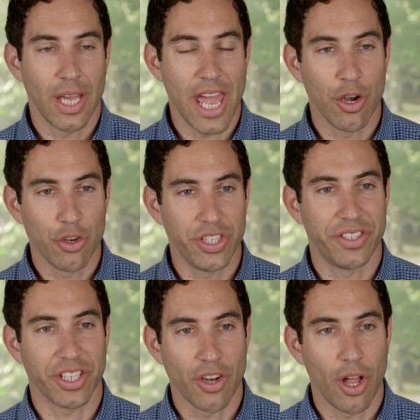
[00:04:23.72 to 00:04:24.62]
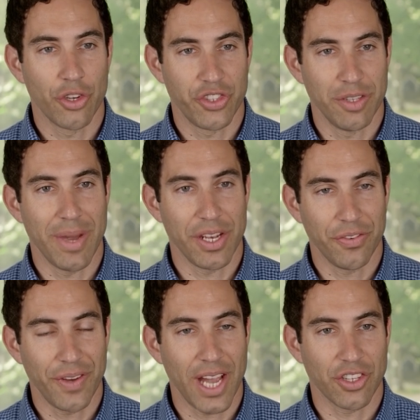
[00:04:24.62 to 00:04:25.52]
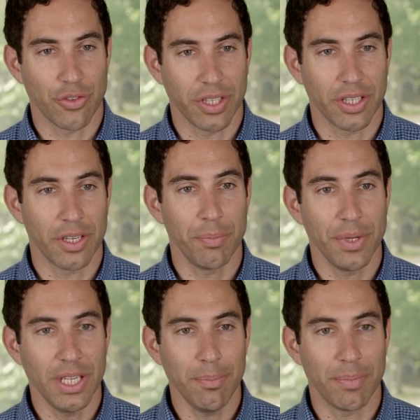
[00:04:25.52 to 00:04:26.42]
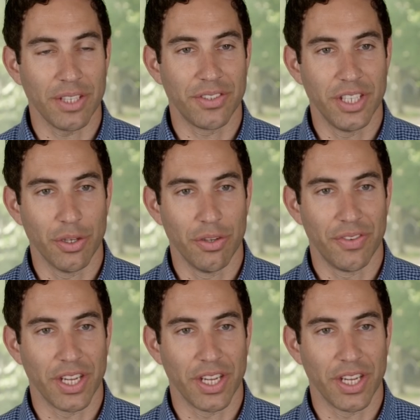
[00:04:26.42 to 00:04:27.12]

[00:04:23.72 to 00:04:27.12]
energy technology manufacturing company based here in